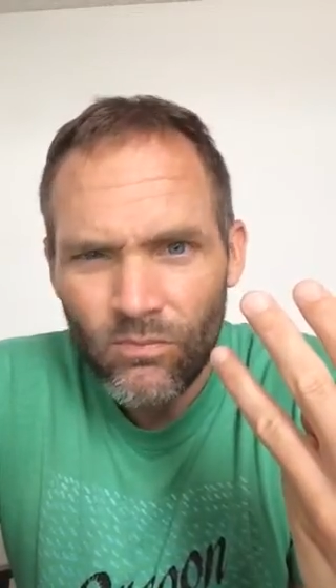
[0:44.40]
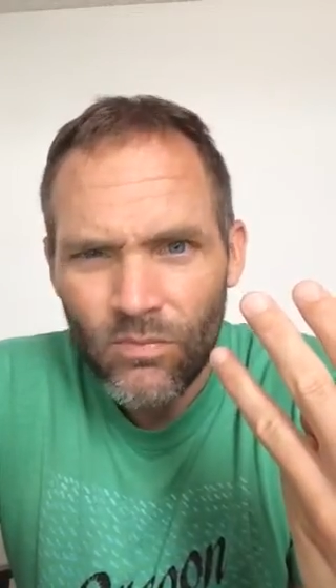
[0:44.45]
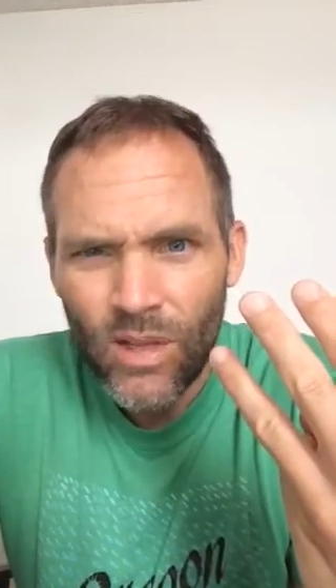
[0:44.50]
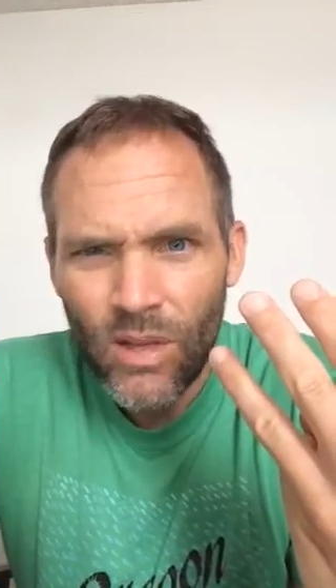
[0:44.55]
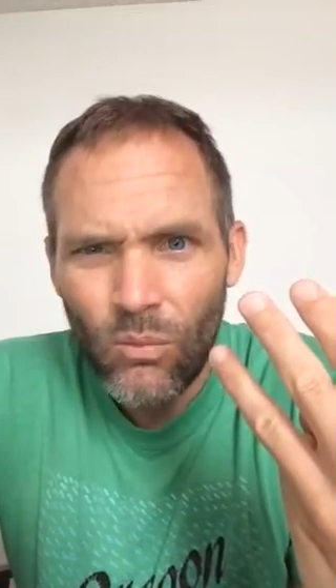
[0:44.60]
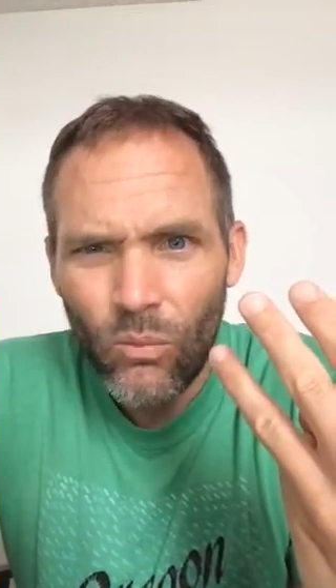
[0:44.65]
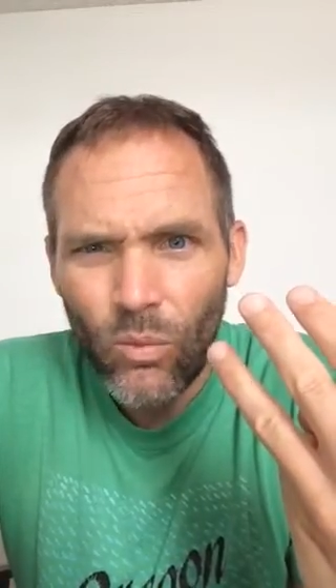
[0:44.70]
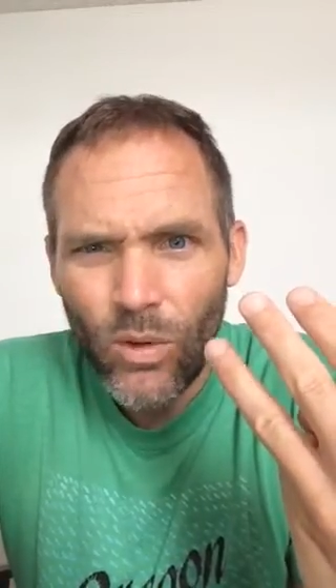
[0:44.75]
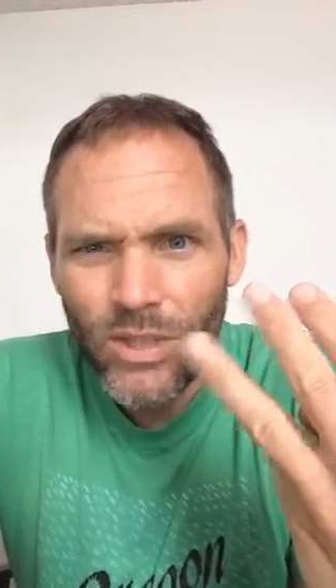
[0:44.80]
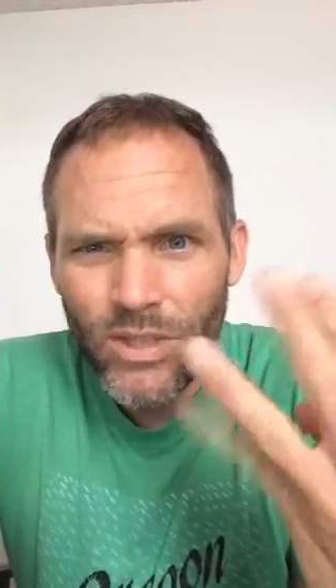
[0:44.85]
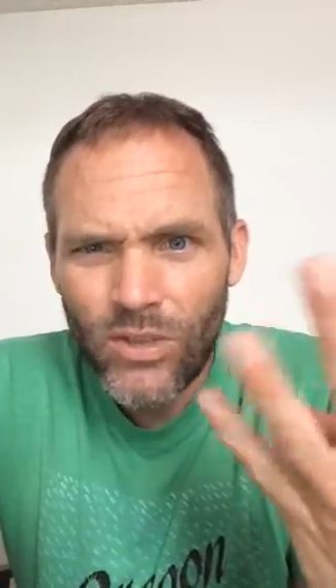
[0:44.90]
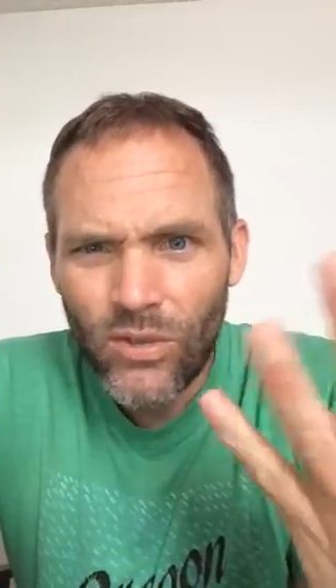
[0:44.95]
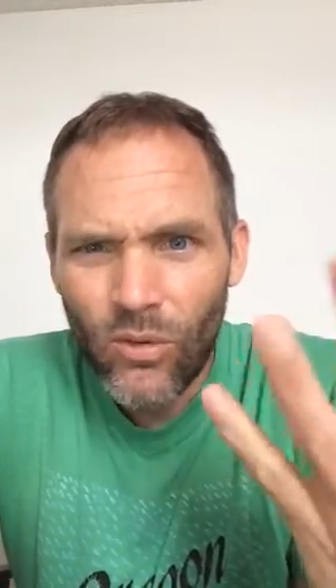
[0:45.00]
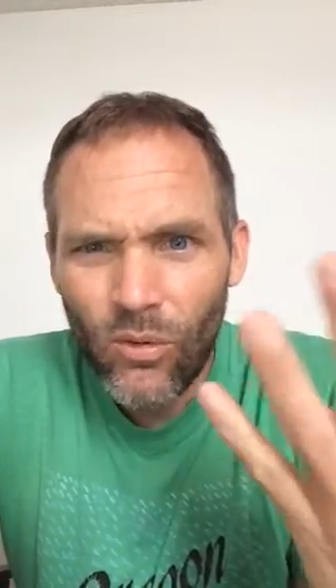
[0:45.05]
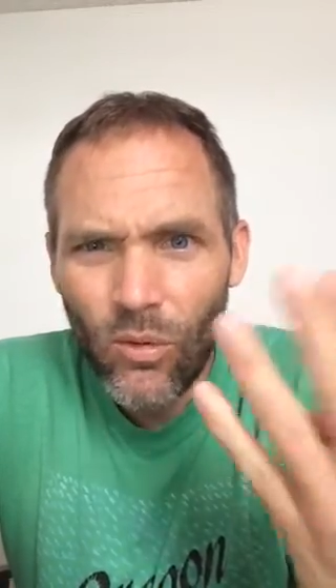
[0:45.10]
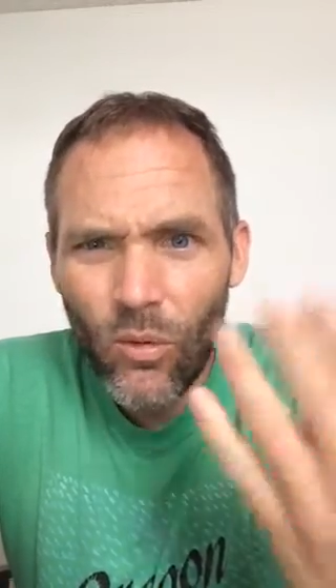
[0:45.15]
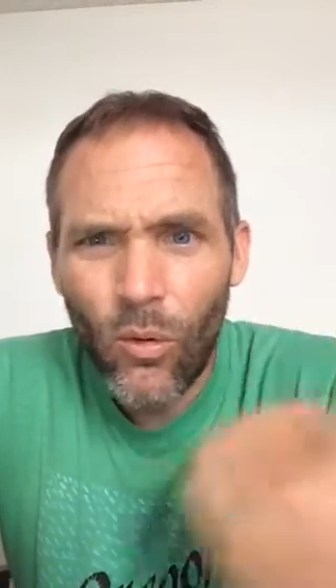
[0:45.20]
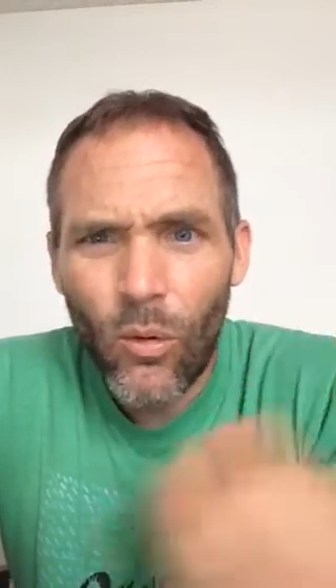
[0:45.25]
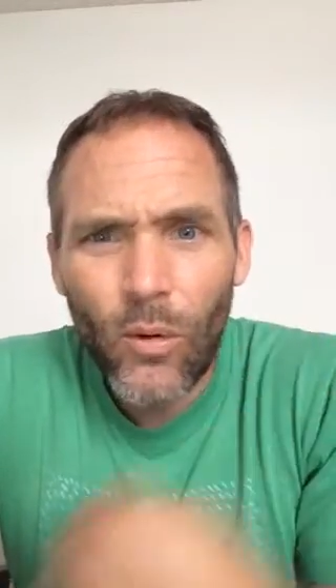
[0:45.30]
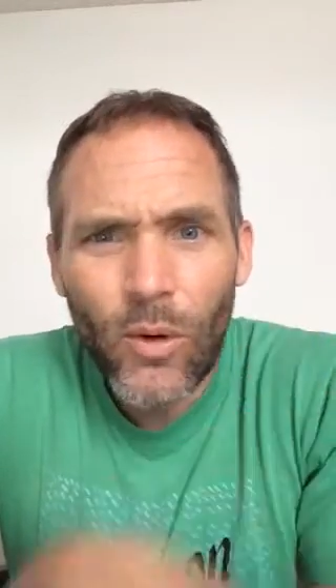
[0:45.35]
And what's
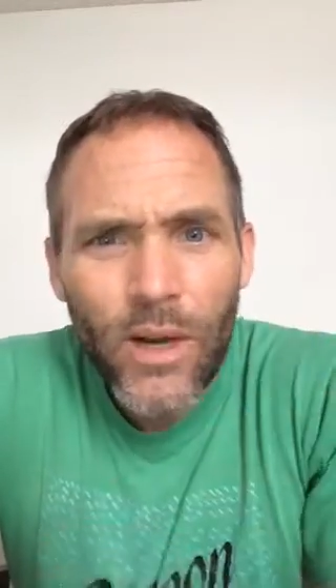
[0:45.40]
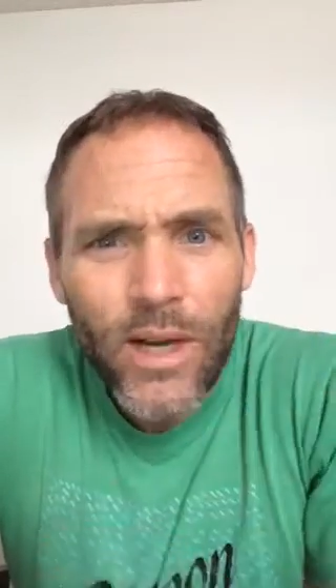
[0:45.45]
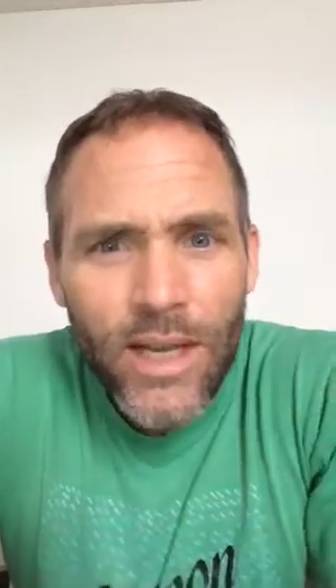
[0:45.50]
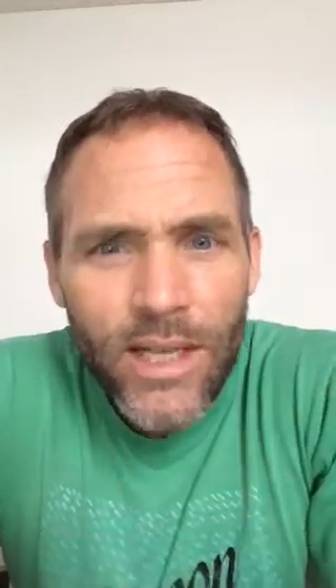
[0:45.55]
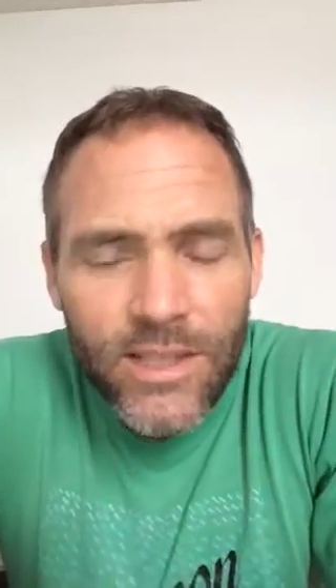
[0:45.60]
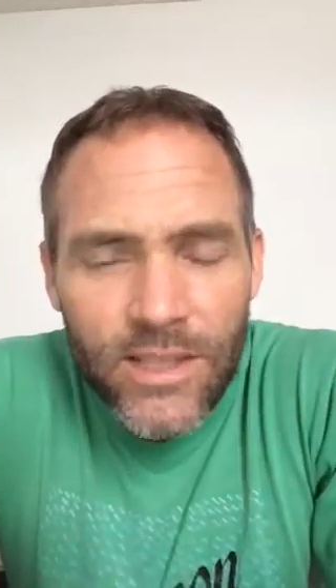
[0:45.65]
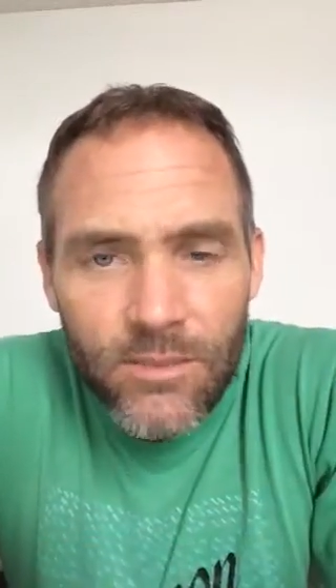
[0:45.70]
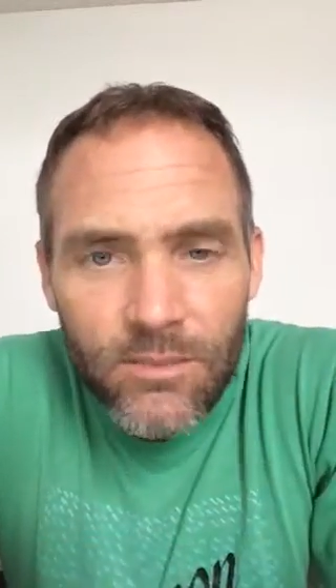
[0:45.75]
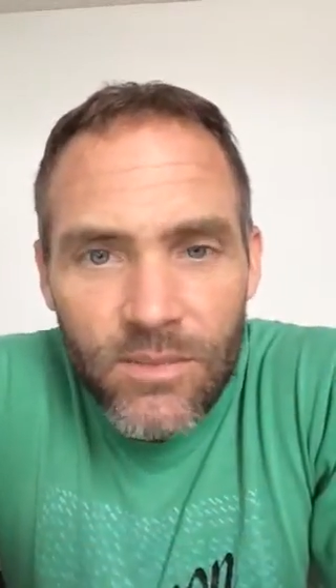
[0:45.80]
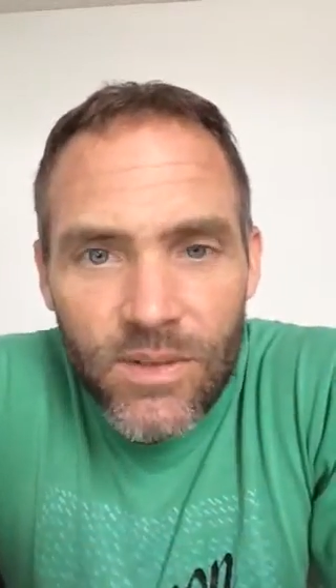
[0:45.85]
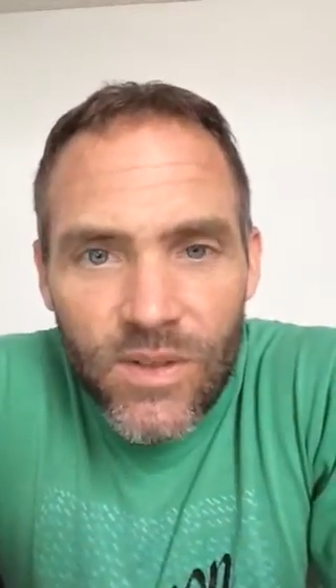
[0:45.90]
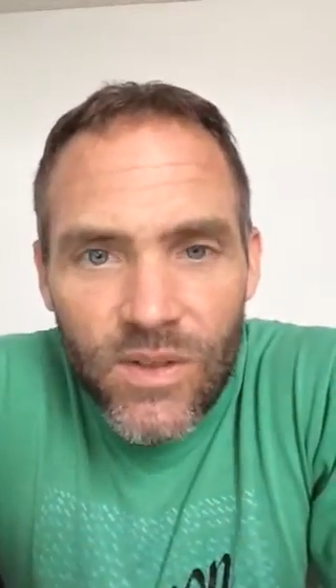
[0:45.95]
your organism's